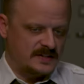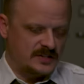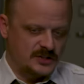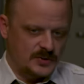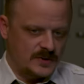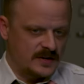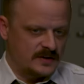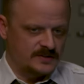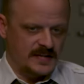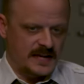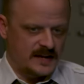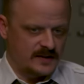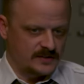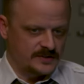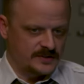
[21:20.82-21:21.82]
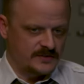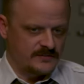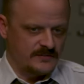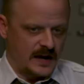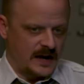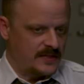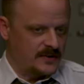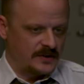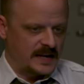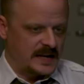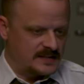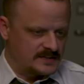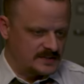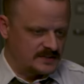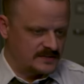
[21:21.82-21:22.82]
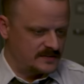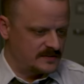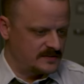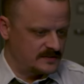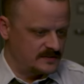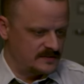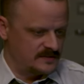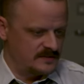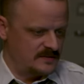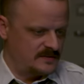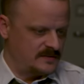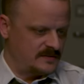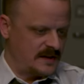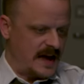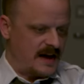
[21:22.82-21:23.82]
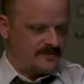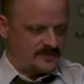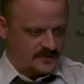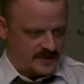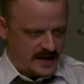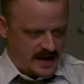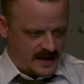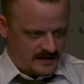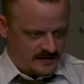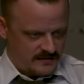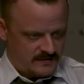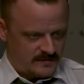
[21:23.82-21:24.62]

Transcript: Did you hear tales of other cases after that?